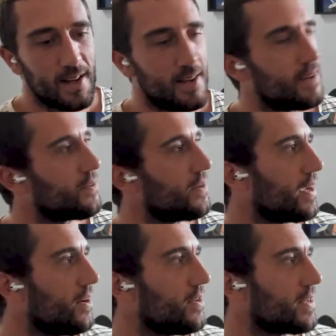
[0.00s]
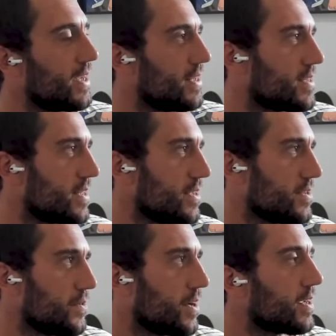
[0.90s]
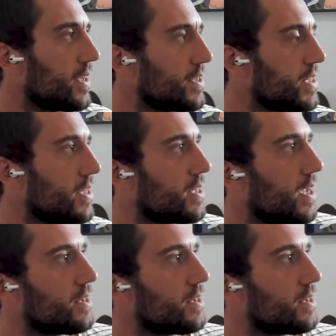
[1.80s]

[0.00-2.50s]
We're like, okay, this doesn't work. Got to change that.